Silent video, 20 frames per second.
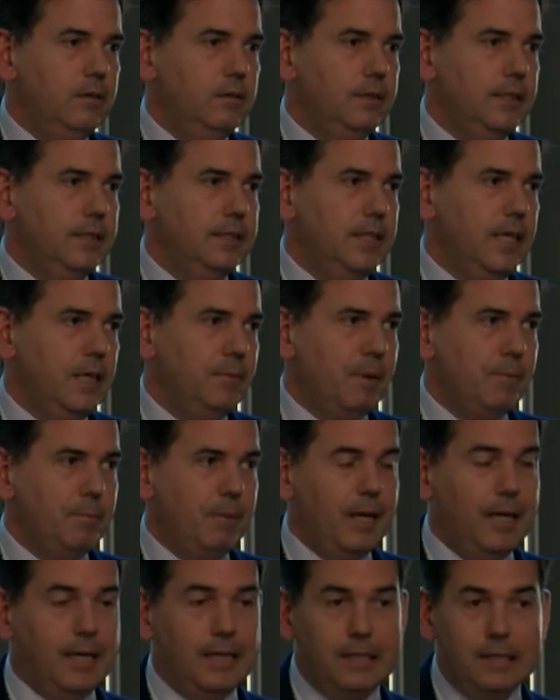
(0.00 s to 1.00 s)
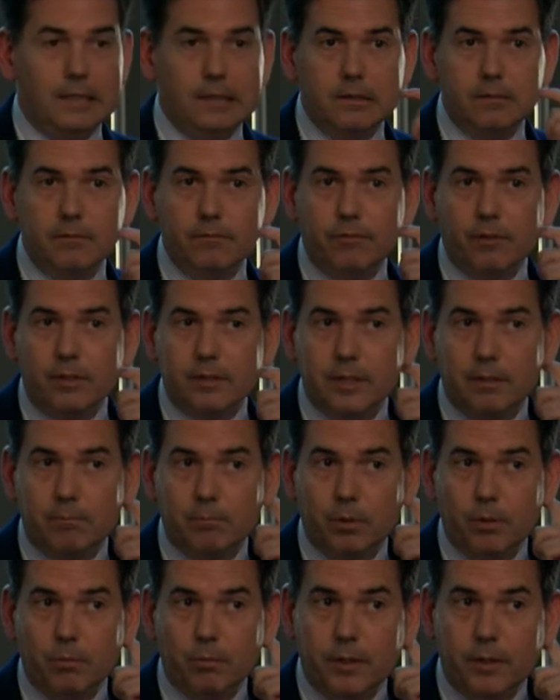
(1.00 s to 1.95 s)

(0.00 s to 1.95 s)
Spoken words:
The same apply, for example,